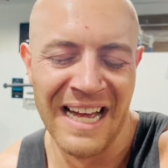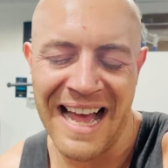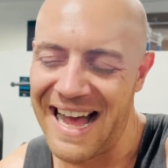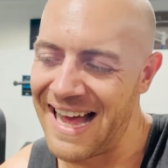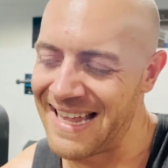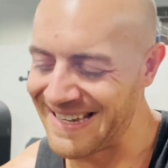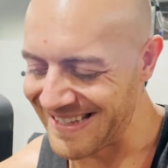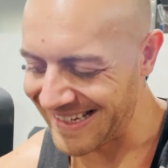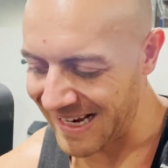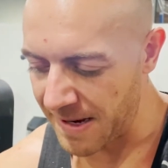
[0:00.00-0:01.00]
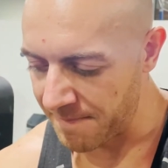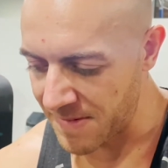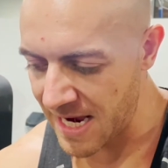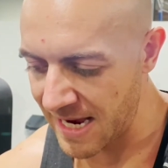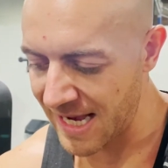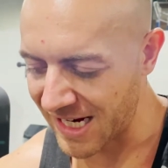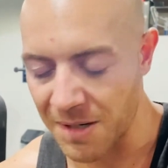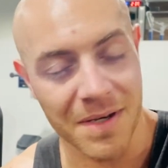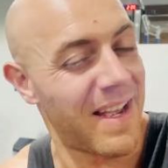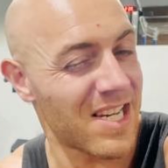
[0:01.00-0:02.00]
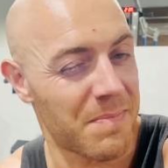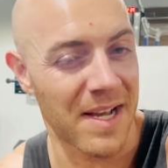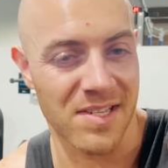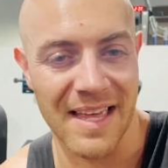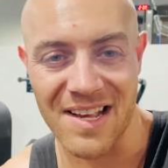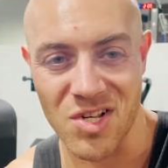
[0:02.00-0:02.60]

and a couple of aspects of that.